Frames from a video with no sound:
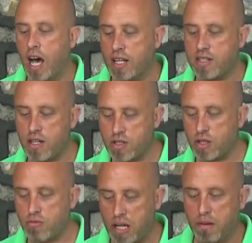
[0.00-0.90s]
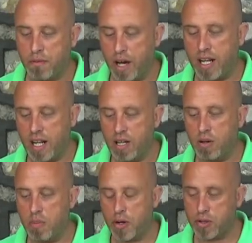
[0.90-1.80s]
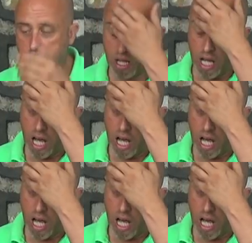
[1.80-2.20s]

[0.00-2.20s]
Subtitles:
such a great fun little model.